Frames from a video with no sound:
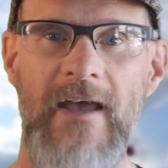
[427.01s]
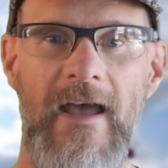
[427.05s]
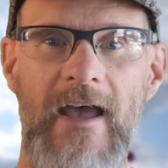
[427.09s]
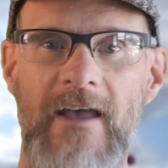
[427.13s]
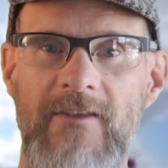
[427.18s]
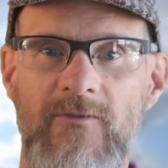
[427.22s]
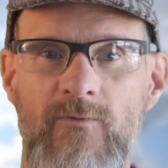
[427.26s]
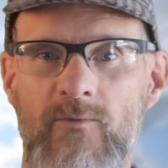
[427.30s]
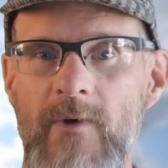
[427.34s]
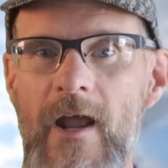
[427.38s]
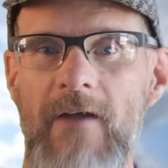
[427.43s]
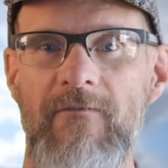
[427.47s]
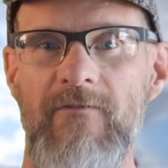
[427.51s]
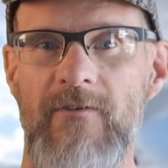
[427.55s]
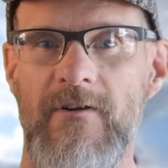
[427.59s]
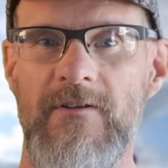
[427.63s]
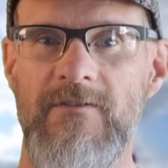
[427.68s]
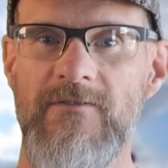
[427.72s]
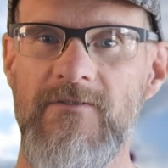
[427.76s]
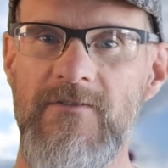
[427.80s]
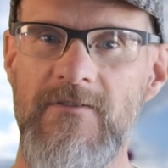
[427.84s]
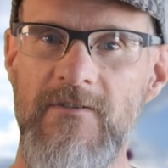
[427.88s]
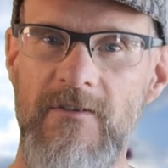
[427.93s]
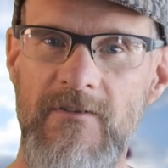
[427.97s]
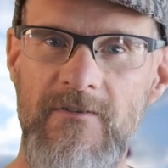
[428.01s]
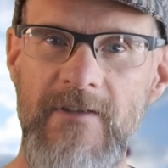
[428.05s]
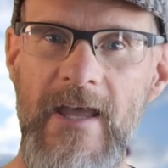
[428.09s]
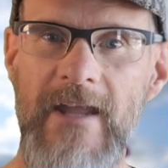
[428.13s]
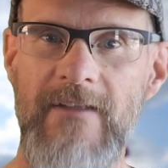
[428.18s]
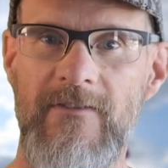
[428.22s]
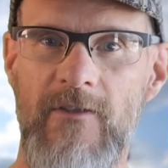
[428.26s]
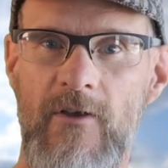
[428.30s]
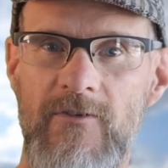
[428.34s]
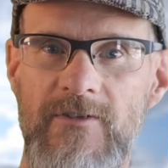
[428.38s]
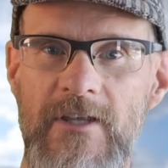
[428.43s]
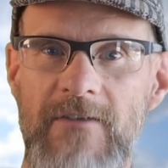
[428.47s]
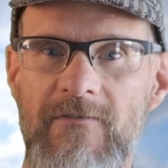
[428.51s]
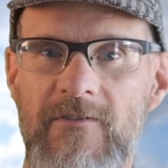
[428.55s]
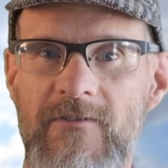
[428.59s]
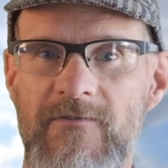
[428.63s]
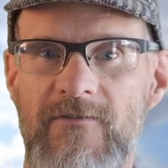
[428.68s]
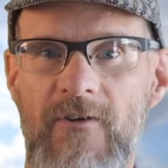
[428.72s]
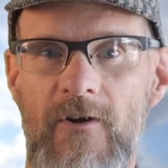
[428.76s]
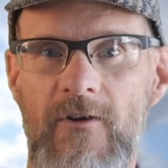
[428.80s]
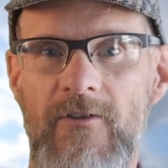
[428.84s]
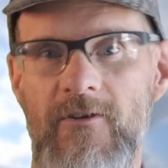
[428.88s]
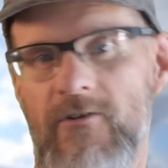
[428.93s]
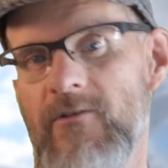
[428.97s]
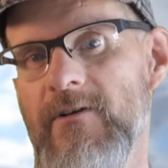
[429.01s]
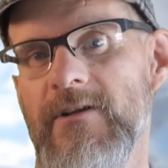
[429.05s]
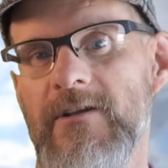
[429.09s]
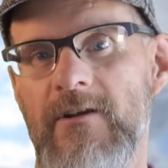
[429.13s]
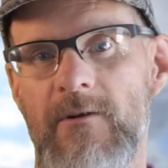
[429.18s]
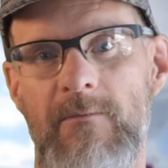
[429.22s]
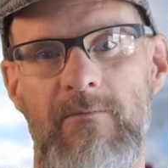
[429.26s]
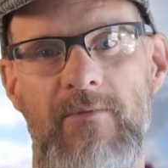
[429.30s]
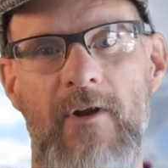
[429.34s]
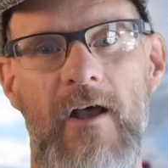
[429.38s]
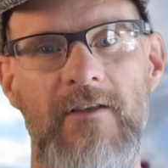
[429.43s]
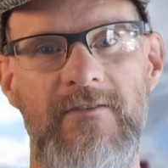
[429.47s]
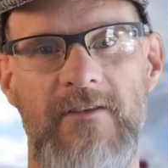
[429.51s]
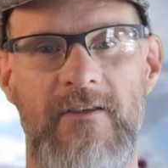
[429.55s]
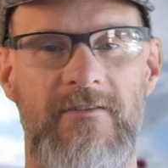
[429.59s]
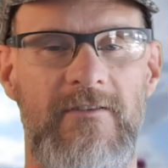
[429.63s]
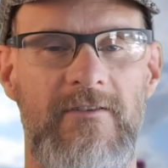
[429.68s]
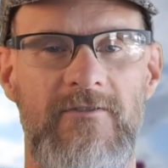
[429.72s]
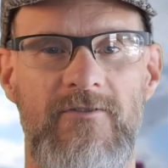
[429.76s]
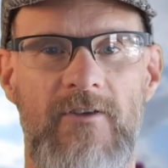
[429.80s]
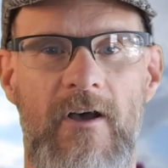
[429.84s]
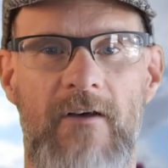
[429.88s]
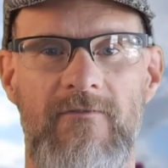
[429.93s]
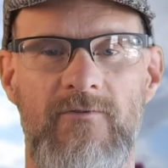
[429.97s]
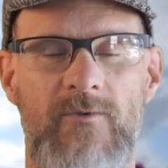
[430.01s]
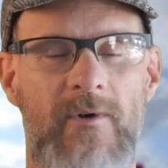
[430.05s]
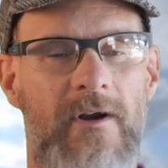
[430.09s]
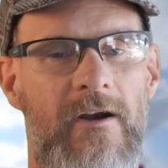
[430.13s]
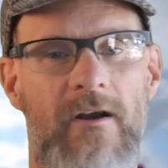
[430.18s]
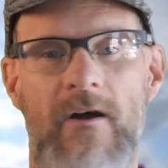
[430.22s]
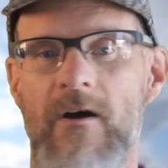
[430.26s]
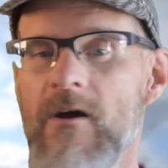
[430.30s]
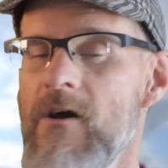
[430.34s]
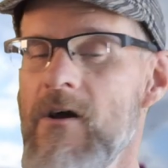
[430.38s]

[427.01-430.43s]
as reference to take those even further in your processing software.